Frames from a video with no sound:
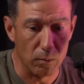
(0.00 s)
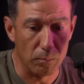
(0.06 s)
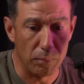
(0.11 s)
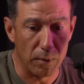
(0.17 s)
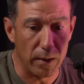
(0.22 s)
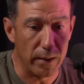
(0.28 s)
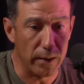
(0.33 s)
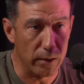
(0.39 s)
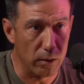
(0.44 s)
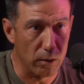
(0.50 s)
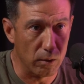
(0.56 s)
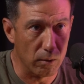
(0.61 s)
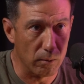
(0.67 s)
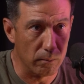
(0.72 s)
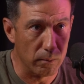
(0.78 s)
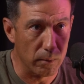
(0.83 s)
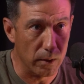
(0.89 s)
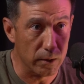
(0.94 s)
buy a
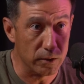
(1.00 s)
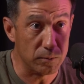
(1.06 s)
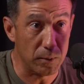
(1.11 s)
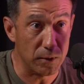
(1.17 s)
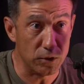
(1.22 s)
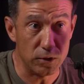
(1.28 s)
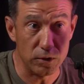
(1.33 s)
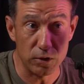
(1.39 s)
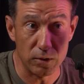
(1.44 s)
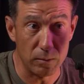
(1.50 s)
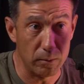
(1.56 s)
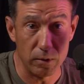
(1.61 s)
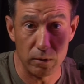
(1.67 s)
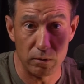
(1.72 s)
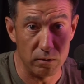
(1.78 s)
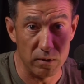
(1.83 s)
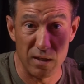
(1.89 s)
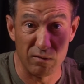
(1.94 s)
home, especially
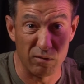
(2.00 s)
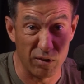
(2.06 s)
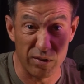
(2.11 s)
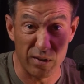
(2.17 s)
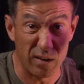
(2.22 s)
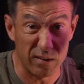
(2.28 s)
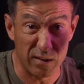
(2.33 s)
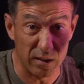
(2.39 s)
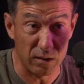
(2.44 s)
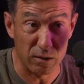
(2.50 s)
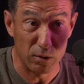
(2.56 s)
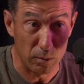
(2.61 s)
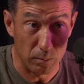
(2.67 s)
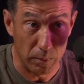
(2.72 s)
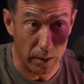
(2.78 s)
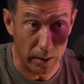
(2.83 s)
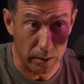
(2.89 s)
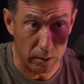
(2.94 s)
somebody who never thought they
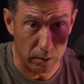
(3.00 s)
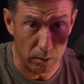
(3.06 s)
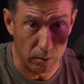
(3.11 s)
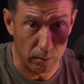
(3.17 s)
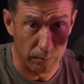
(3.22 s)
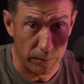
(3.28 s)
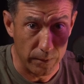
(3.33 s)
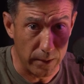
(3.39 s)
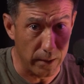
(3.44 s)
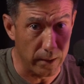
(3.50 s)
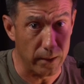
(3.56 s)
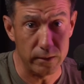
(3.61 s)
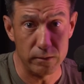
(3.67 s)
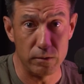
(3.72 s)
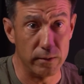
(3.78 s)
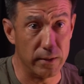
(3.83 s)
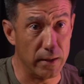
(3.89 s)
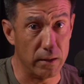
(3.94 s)
could buy a home. And I
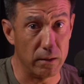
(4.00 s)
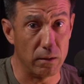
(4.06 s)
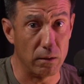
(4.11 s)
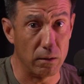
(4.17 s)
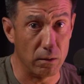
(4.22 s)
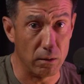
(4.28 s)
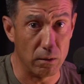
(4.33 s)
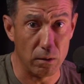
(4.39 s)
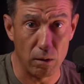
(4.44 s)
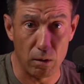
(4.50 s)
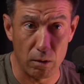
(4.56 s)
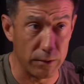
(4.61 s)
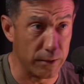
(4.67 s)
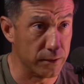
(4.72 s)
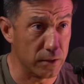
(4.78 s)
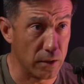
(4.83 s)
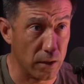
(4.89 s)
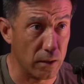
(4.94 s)
do that all
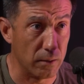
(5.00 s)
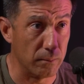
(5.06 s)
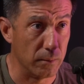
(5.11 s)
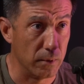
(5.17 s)
the time.